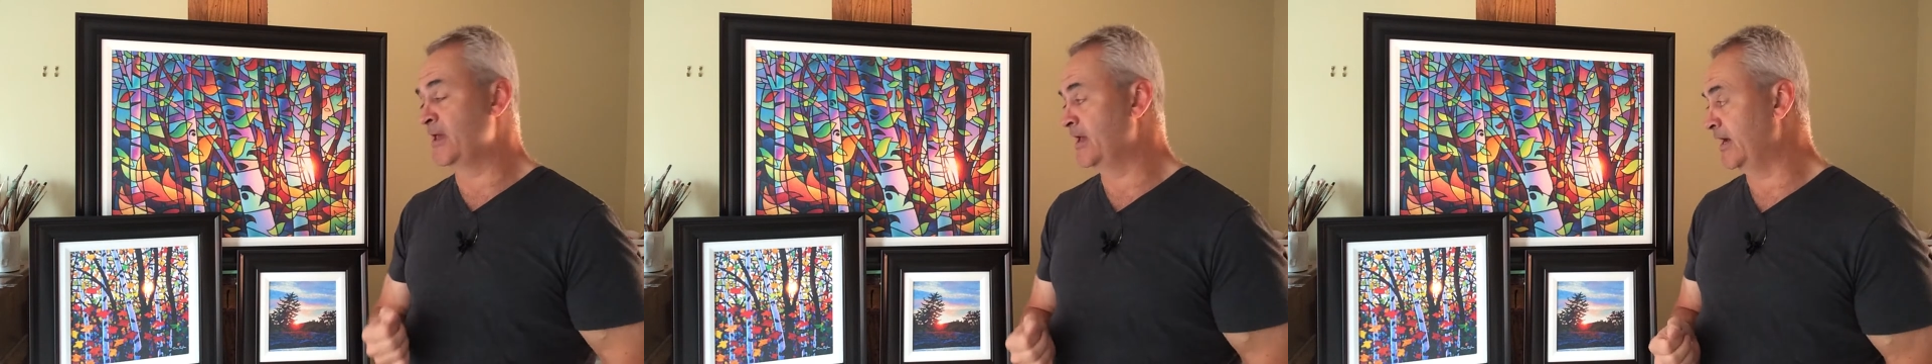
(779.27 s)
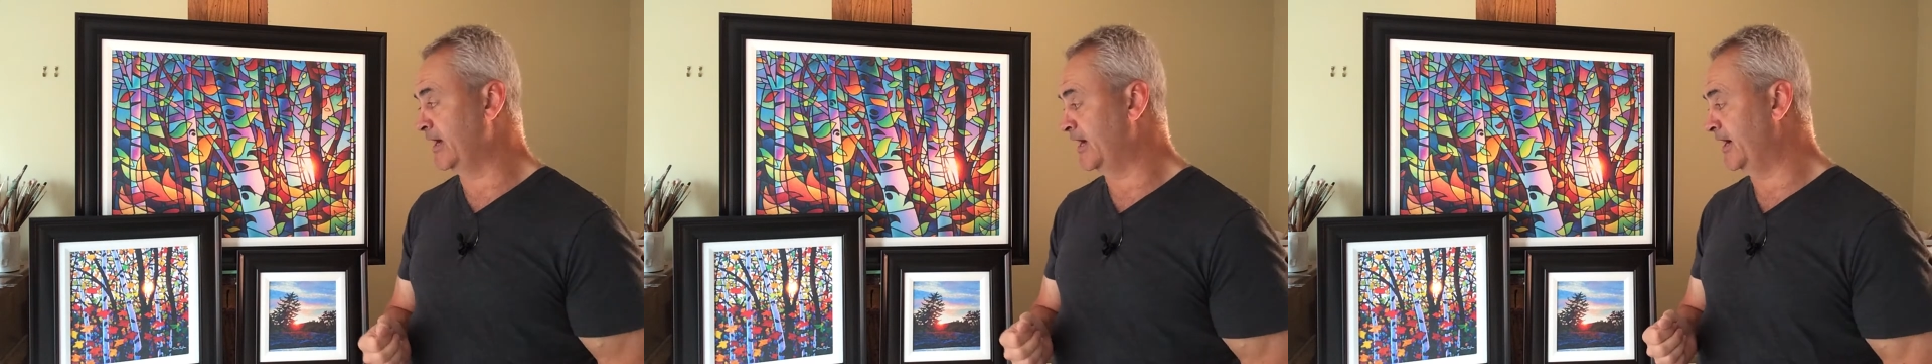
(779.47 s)

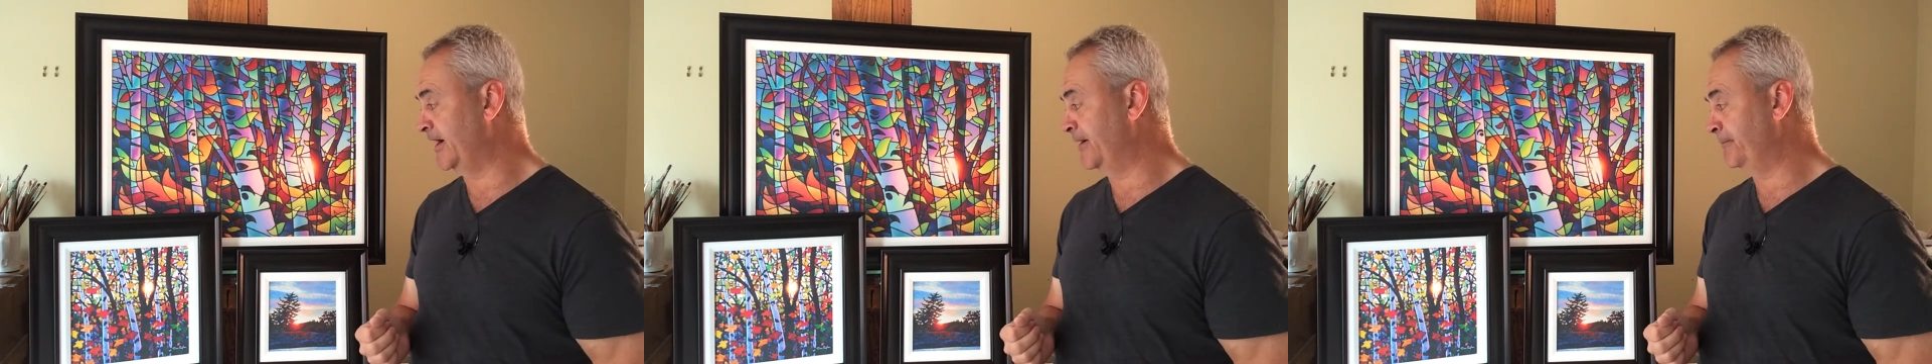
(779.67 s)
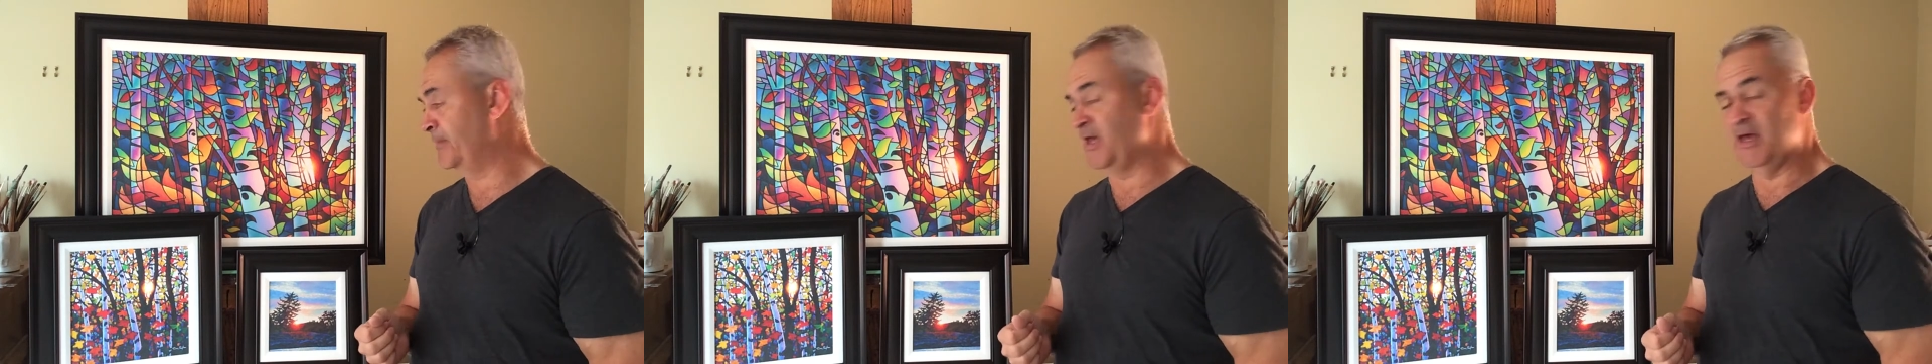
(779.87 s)

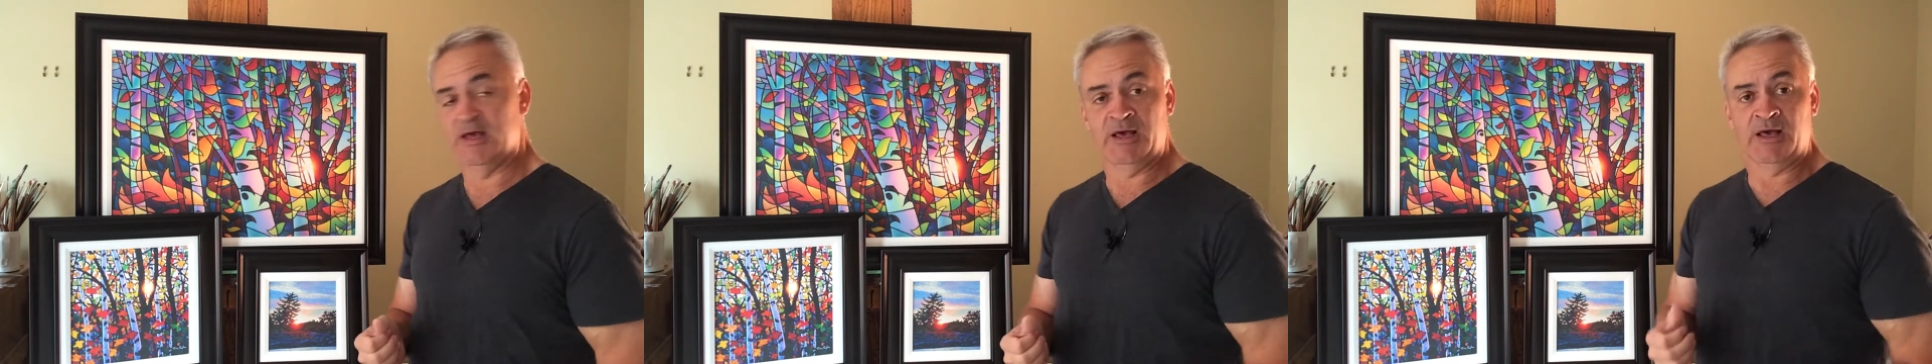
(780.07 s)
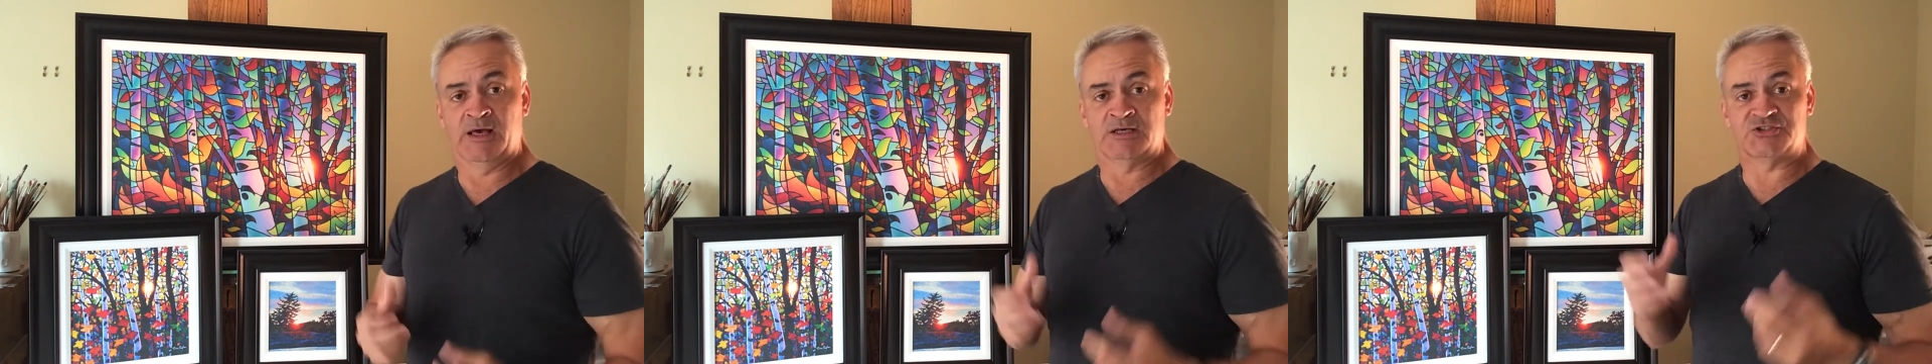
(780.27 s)
Um,
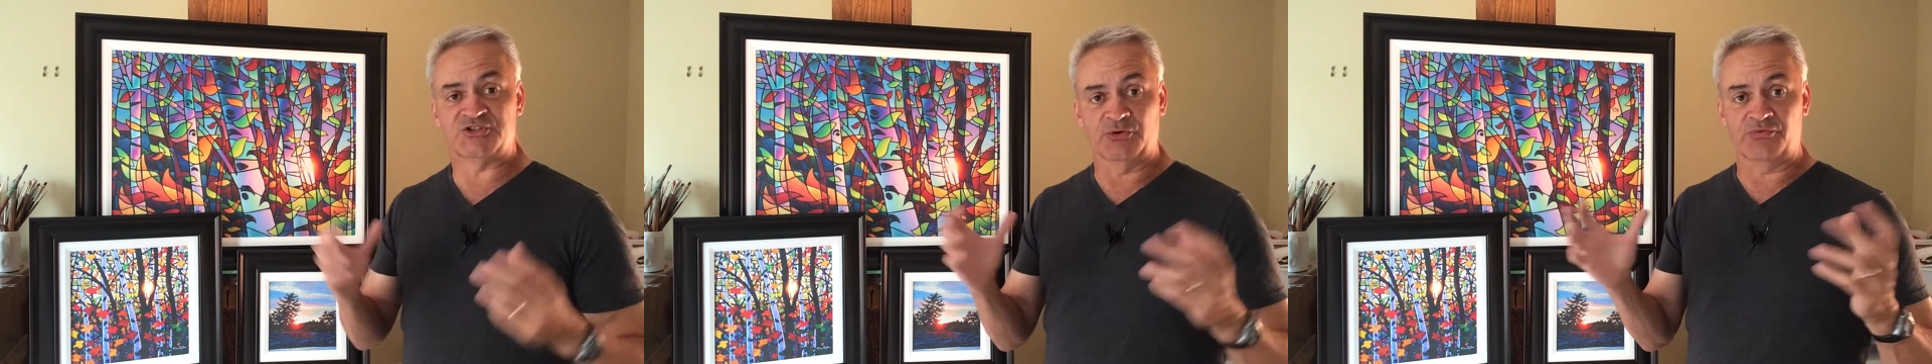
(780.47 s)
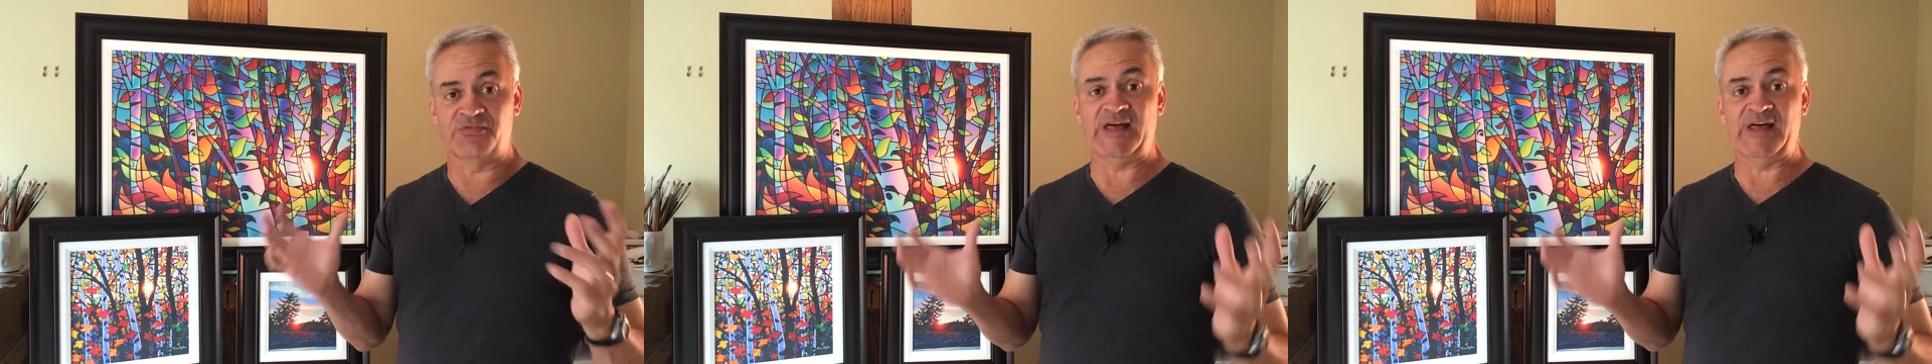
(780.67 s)
so